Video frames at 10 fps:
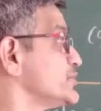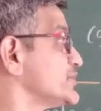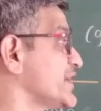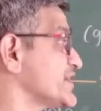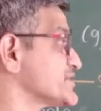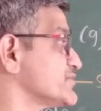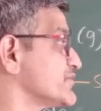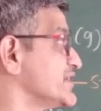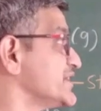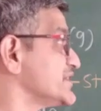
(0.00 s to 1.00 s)
into 10 raised to
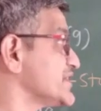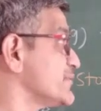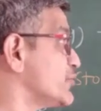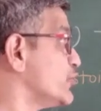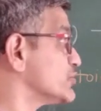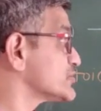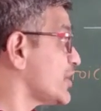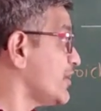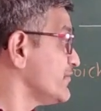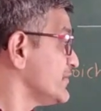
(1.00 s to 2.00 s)
23 moles
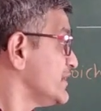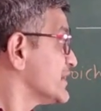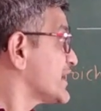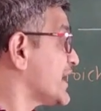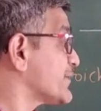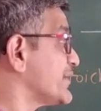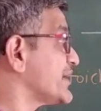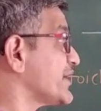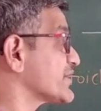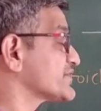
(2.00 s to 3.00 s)
of
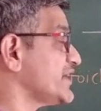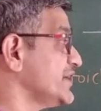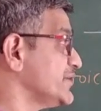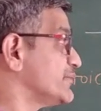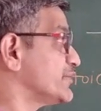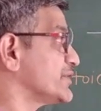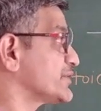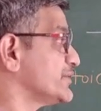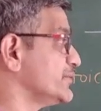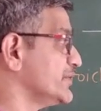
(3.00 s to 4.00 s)
carbon dioxide
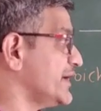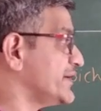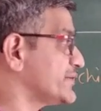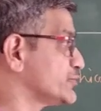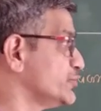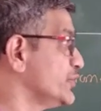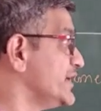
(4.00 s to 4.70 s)
molecule and 2